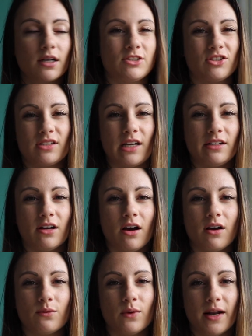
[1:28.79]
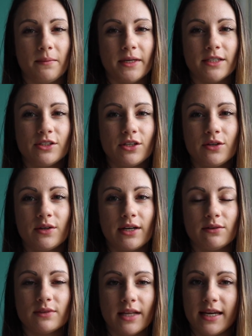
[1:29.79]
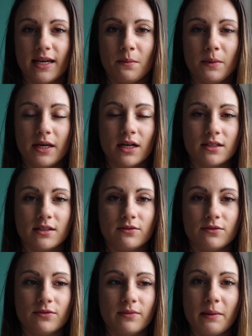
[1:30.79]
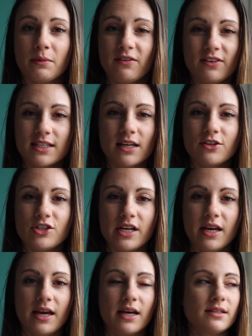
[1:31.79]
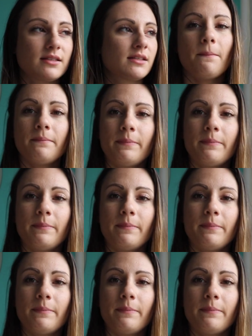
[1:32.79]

It's just like not what I'm into. I don't like it because of my previous allergy, I guess.